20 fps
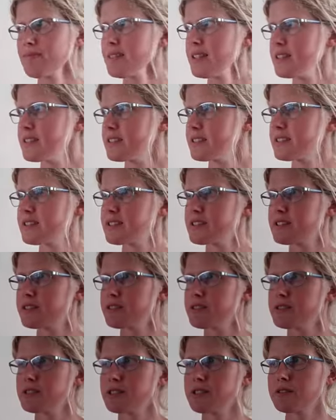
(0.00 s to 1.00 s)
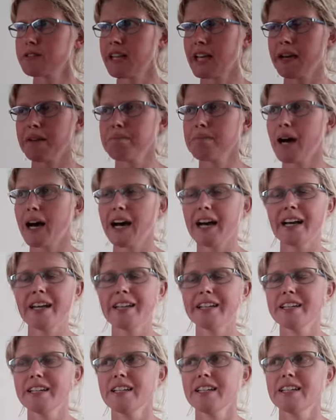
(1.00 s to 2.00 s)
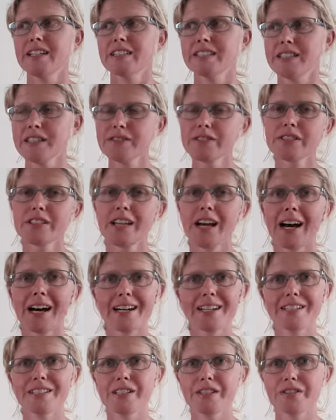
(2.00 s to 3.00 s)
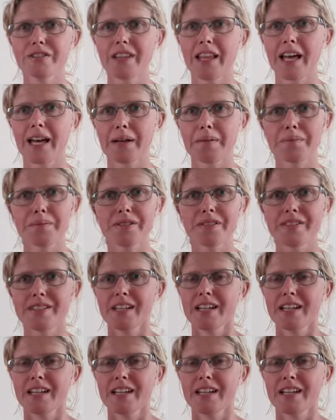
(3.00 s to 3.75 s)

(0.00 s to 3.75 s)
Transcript: and you can buy different kind of lamps